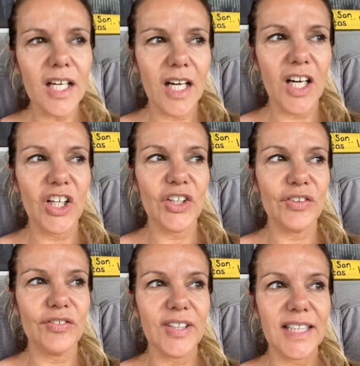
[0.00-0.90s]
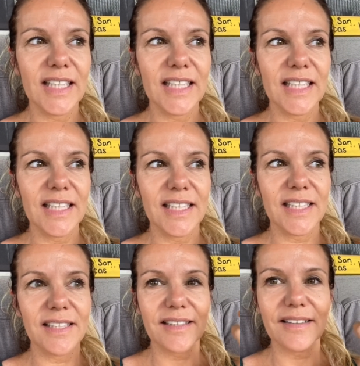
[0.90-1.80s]
of
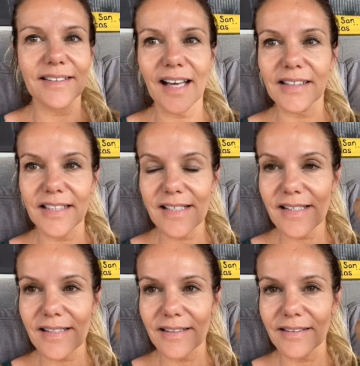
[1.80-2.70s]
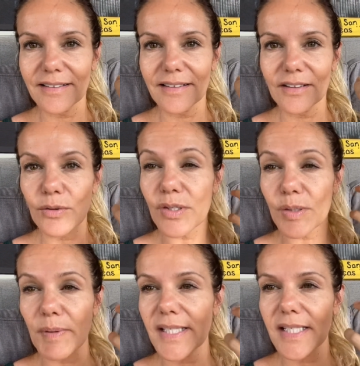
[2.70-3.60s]
Takis, those
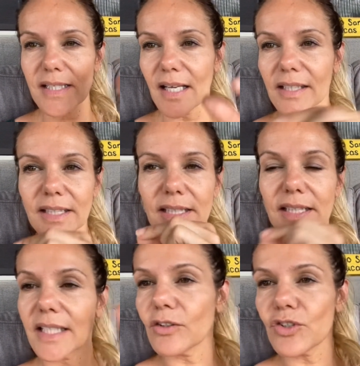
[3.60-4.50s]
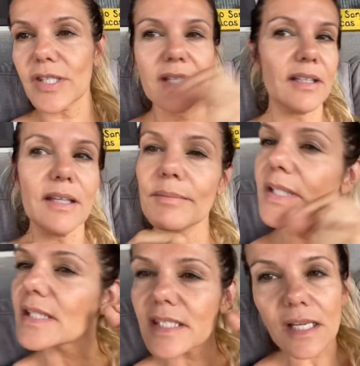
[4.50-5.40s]
spicy Takis. Like I'll just lick them
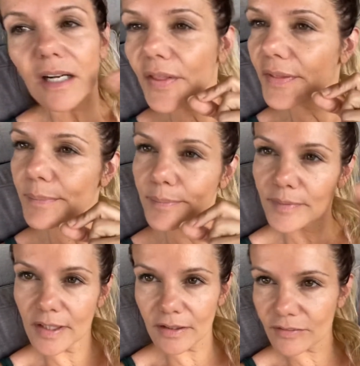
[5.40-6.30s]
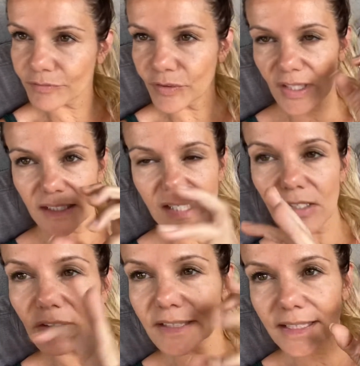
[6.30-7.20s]
and suck on them for that
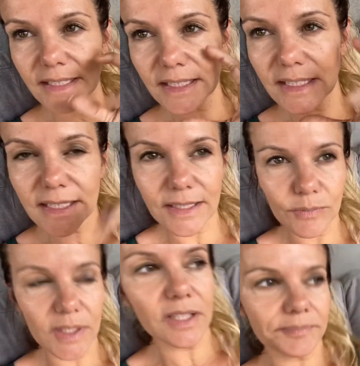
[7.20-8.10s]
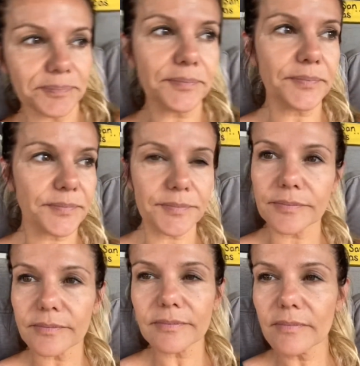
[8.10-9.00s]
saltiness and whatnot.
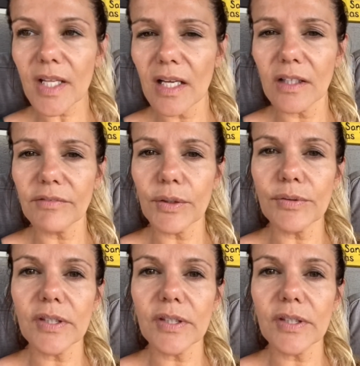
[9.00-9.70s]
Love those.